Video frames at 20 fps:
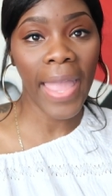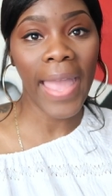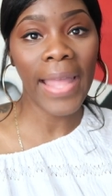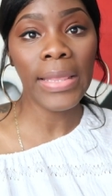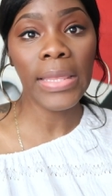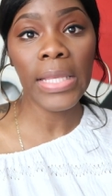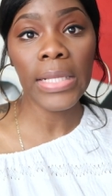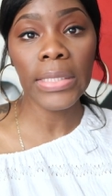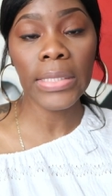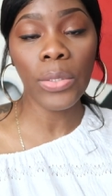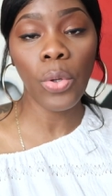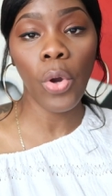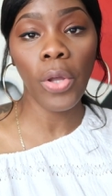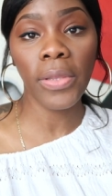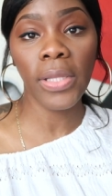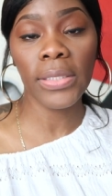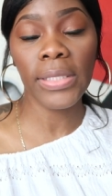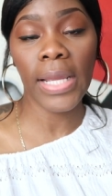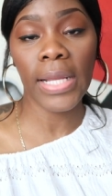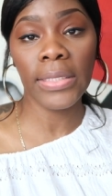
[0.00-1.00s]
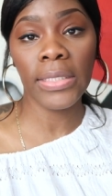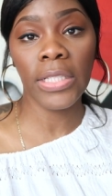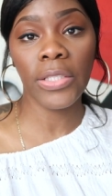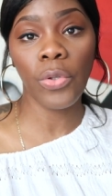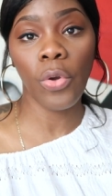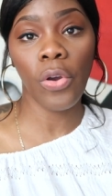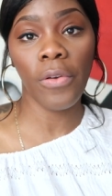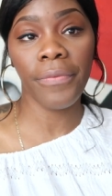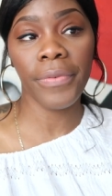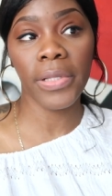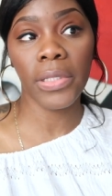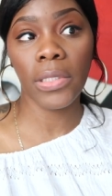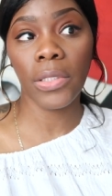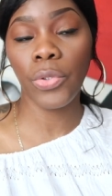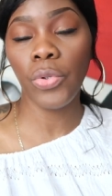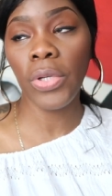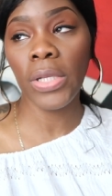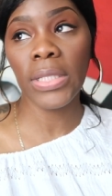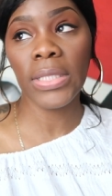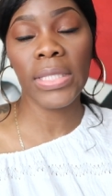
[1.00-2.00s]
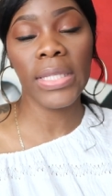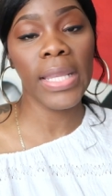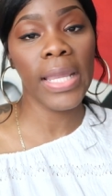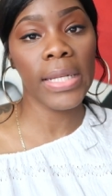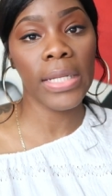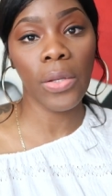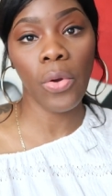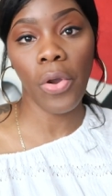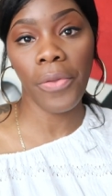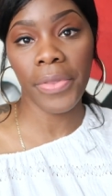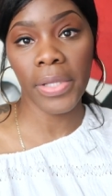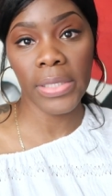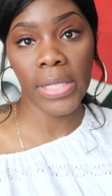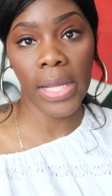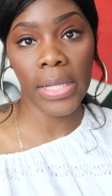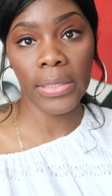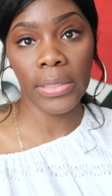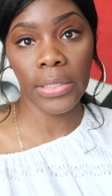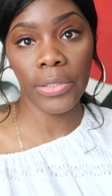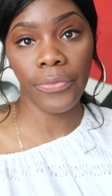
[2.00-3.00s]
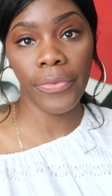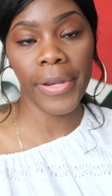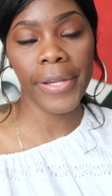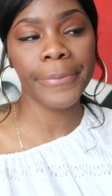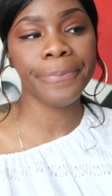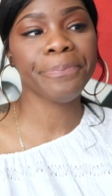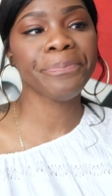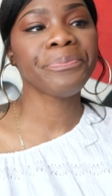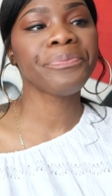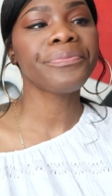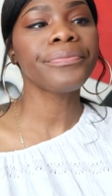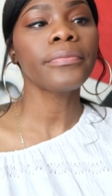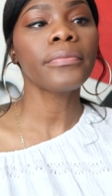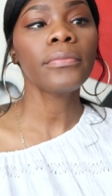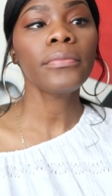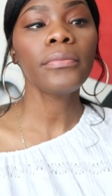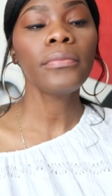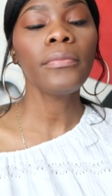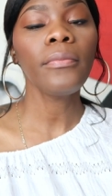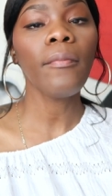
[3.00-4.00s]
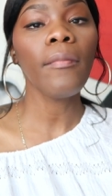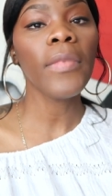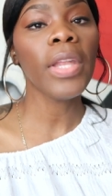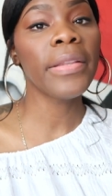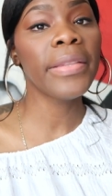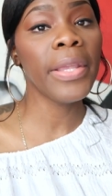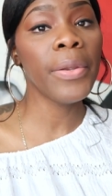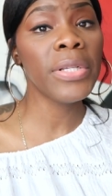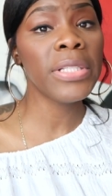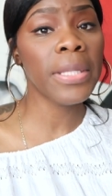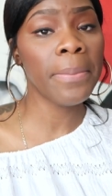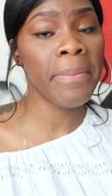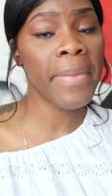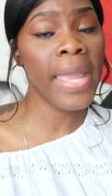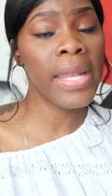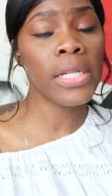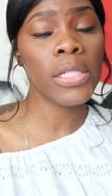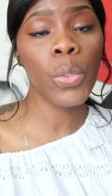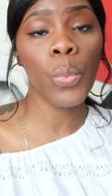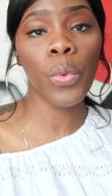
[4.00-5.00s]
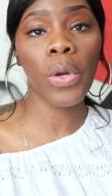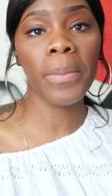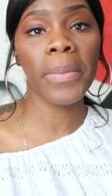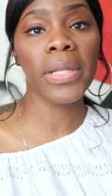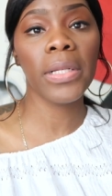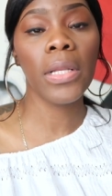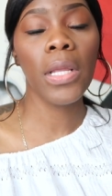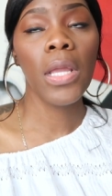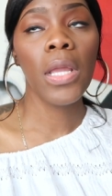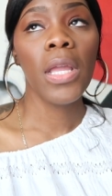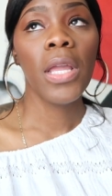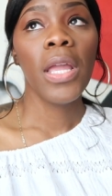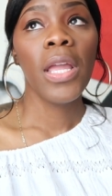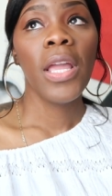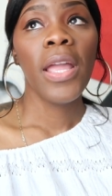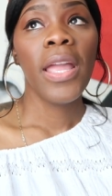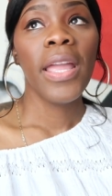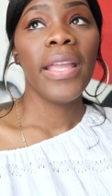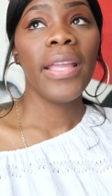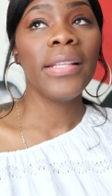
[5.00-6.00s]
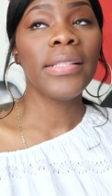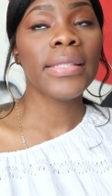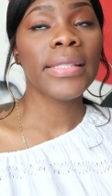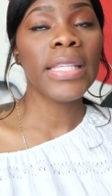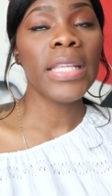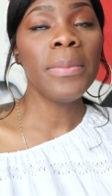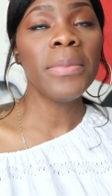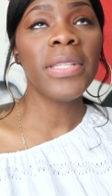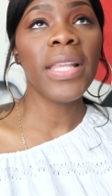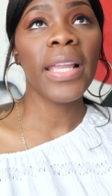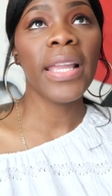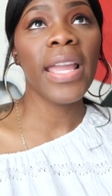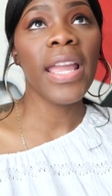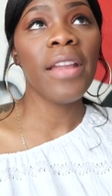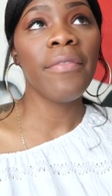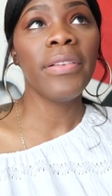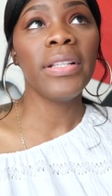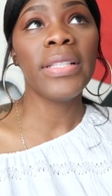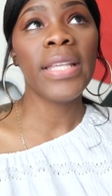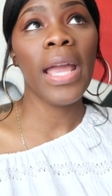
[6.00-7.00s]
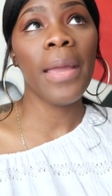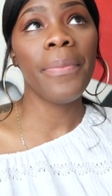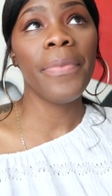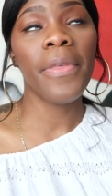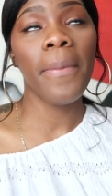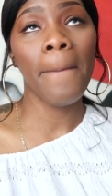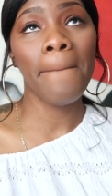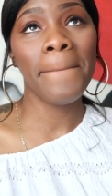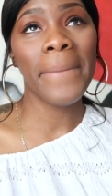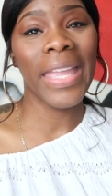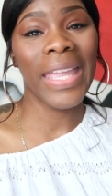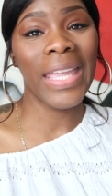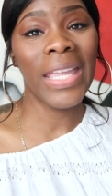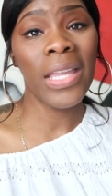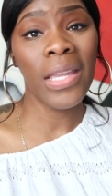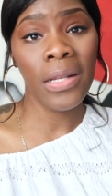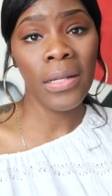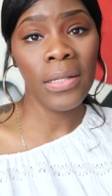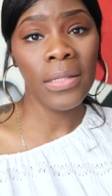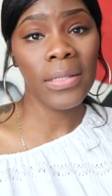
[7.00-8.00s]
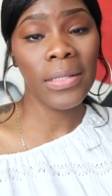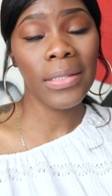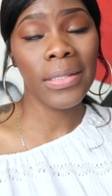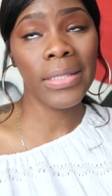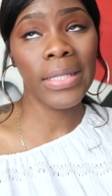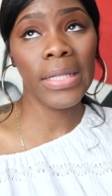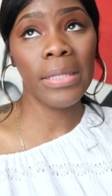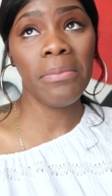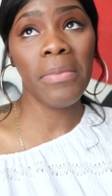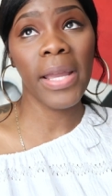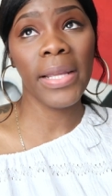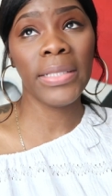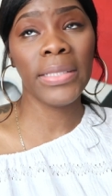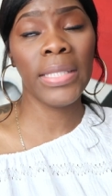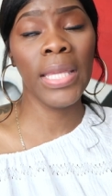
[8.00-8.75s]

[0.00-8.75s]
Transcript: at this orthodontist office you can see any orthodontist right there was a man and a woman it seems like every time the man did my